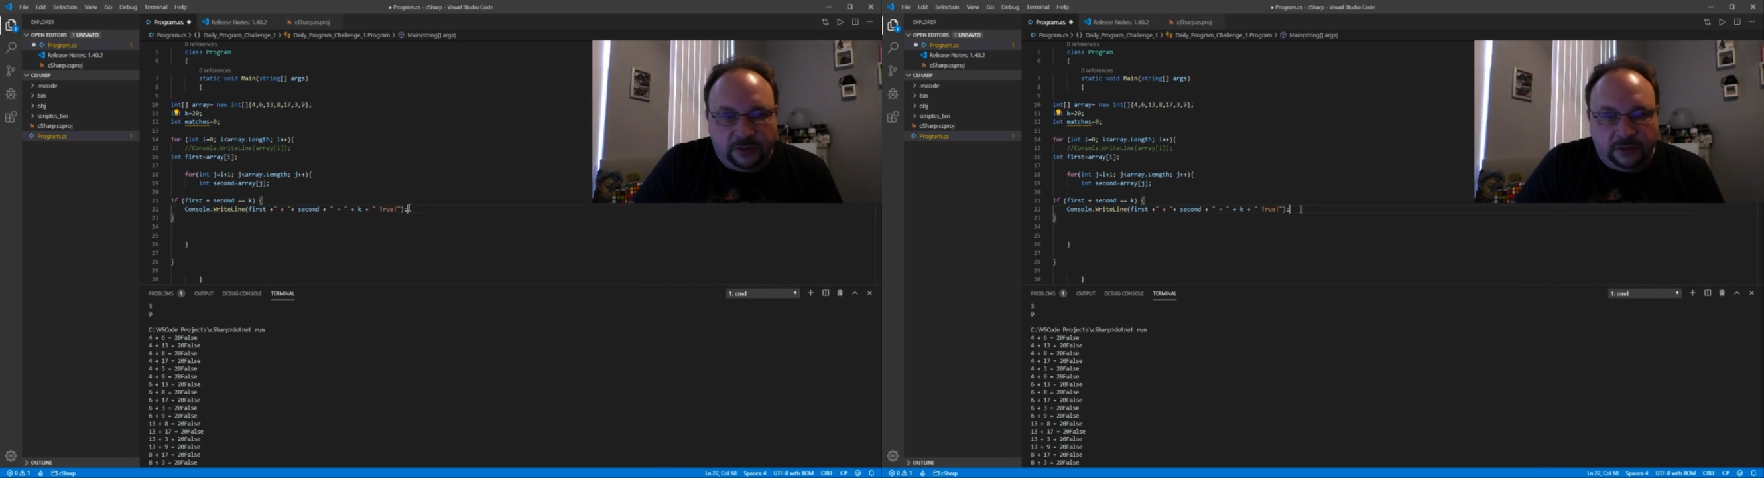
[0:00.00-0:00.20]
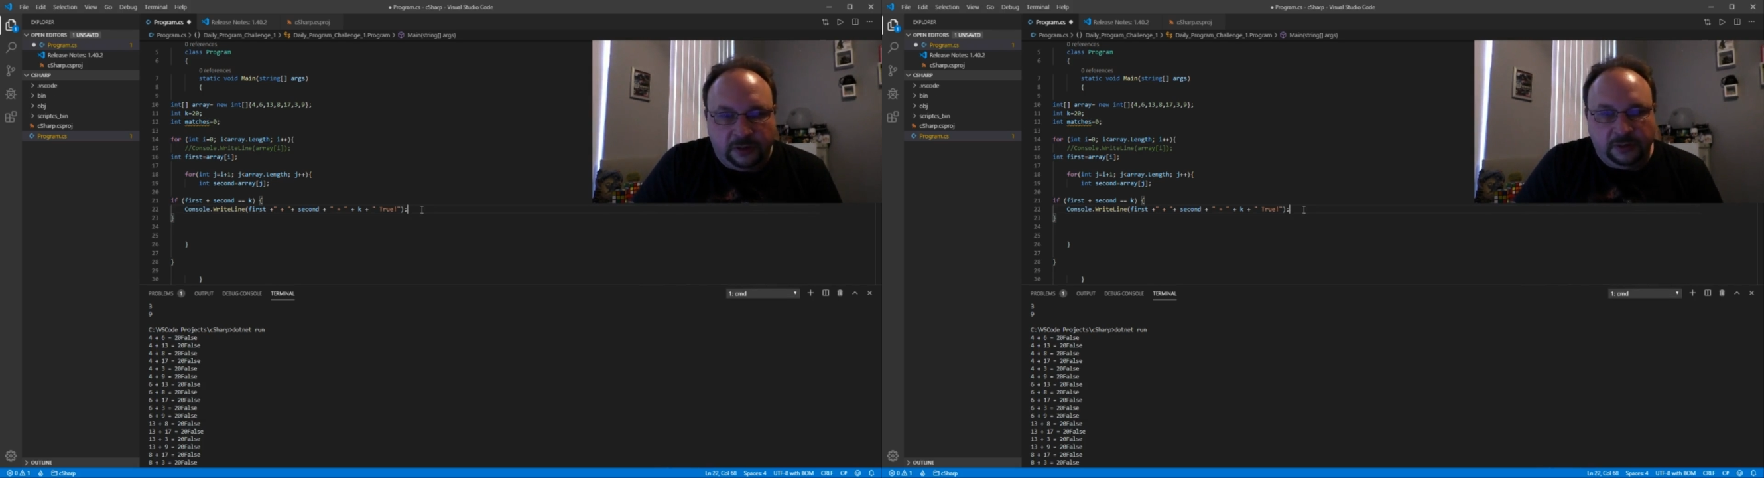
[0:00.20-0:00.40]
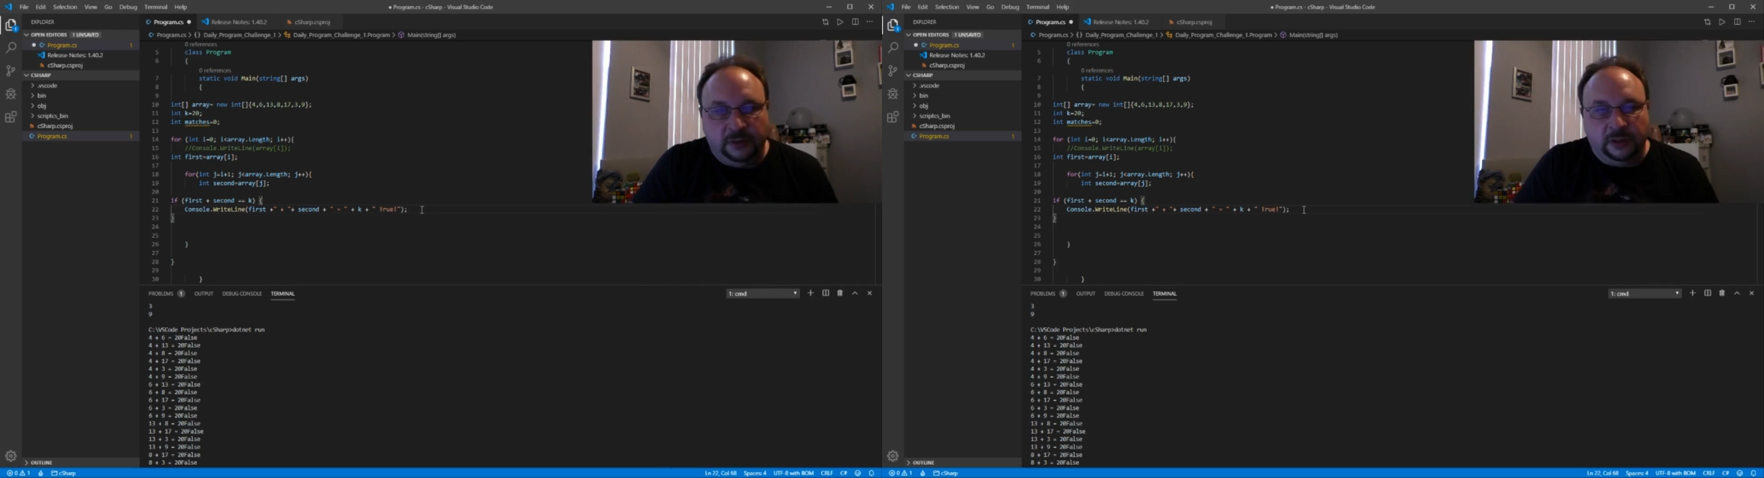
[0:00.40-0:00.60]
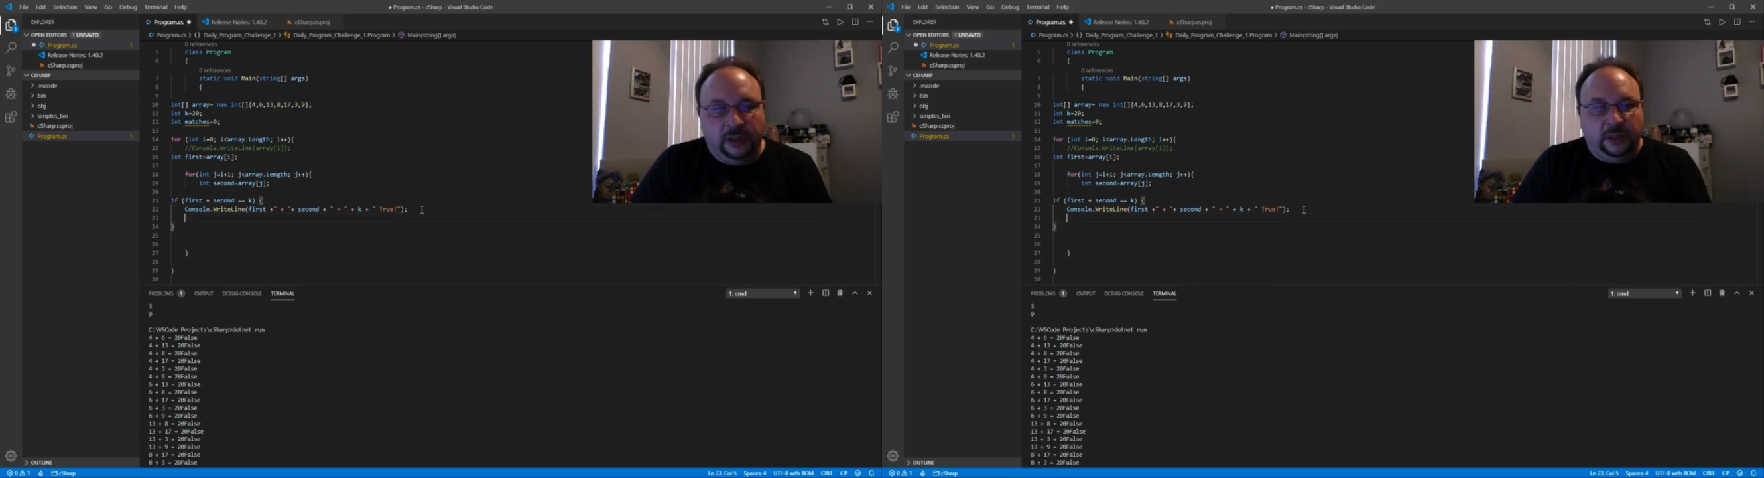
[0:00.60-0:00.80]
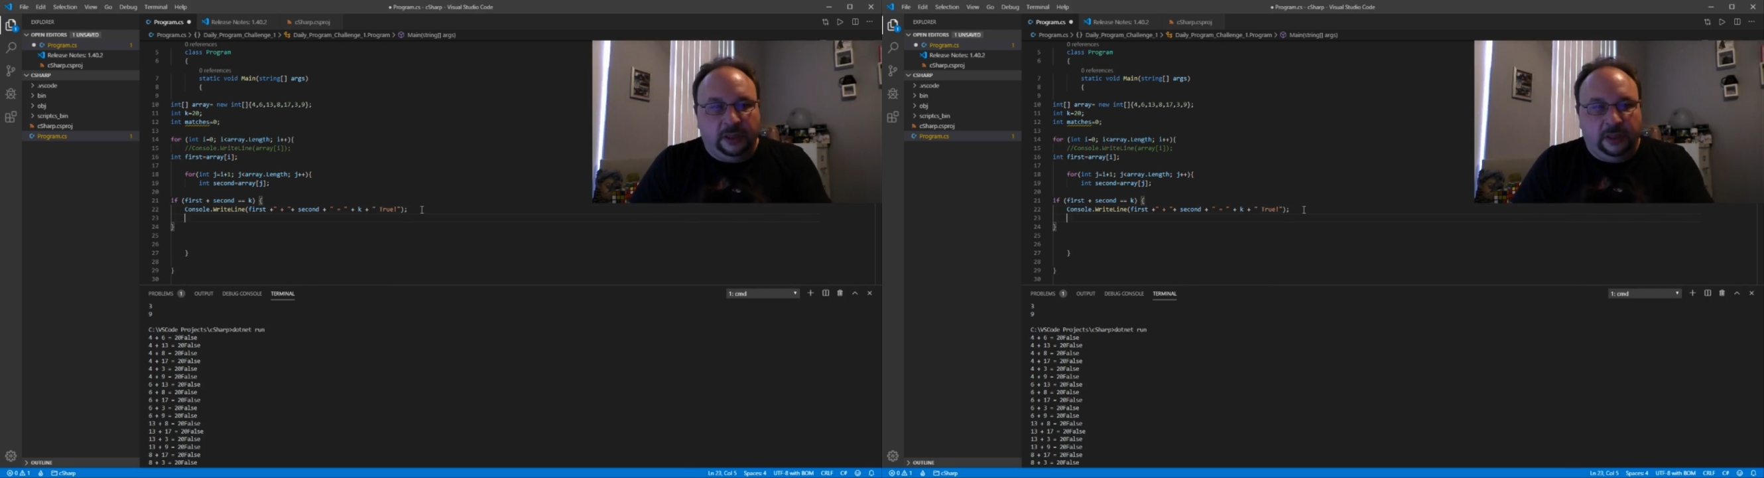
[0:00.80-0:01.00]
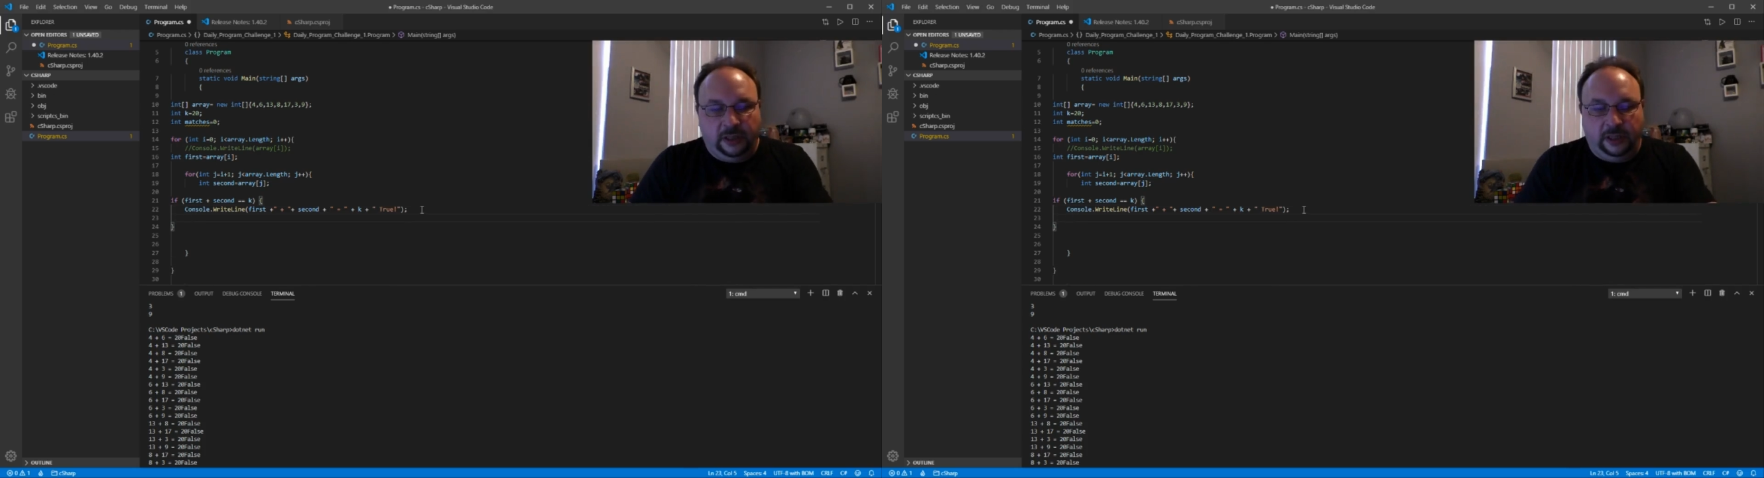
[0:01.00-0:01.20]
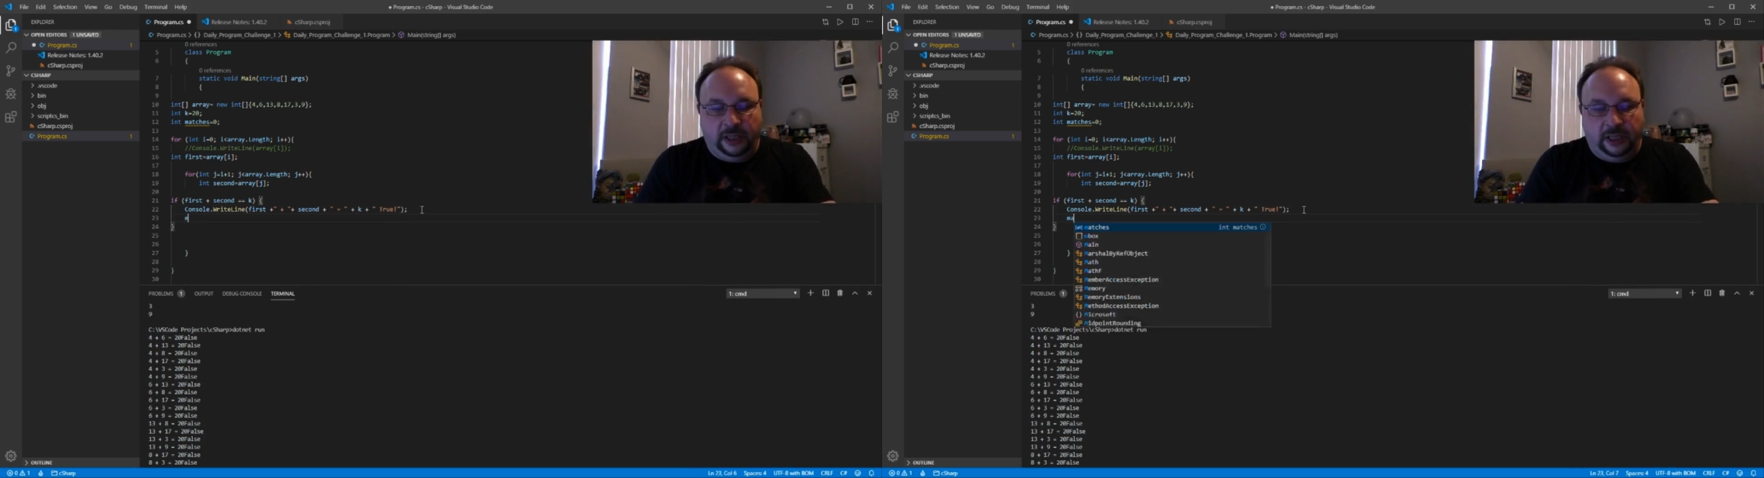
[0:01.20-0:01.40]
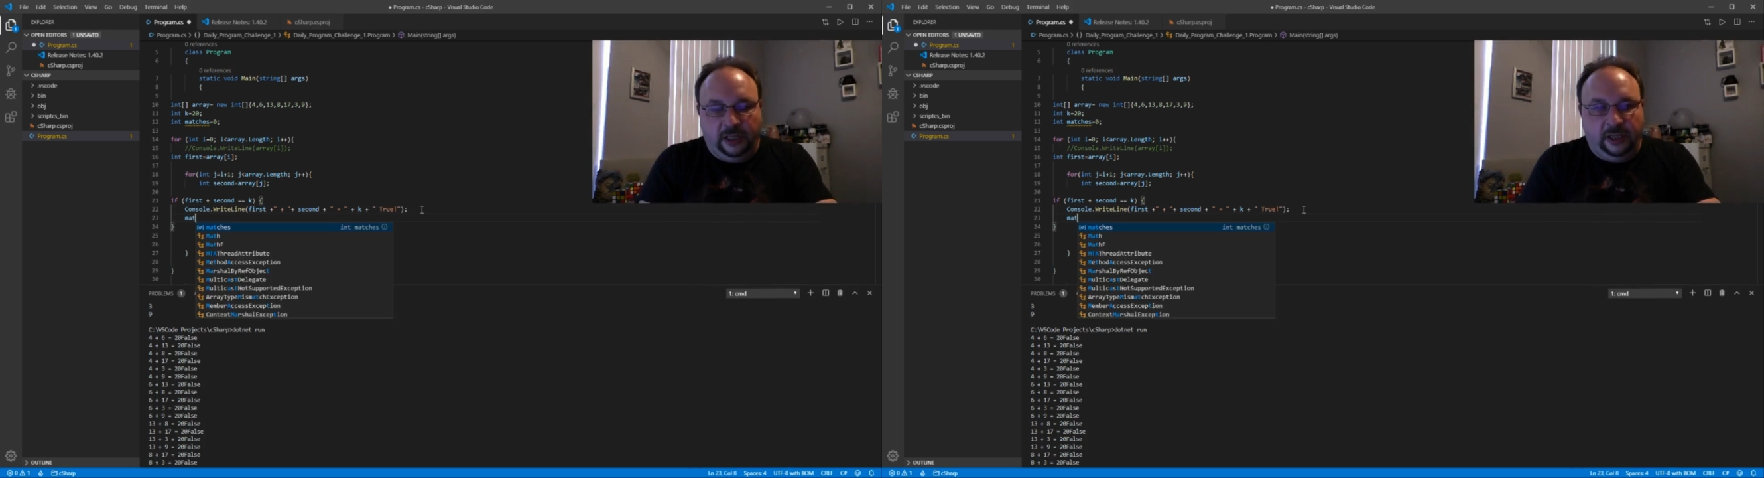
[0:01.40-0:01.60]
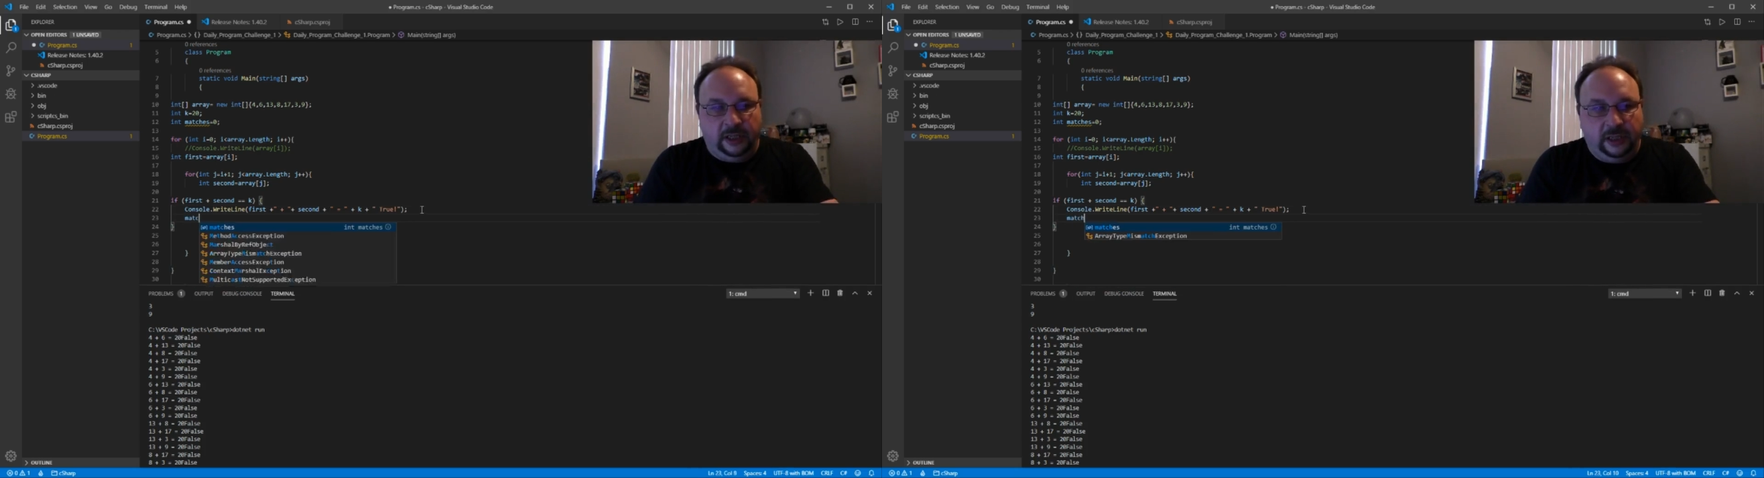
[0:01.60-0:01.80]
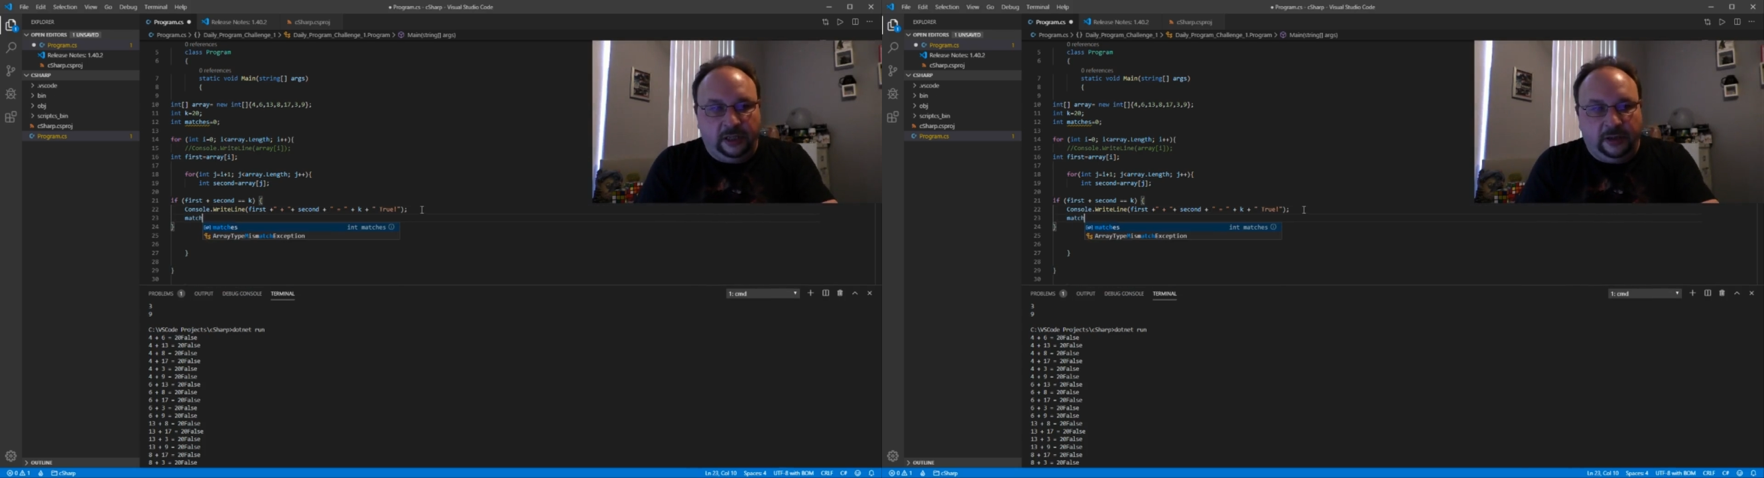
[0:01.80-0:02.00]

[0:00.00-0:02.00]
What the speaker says: true, then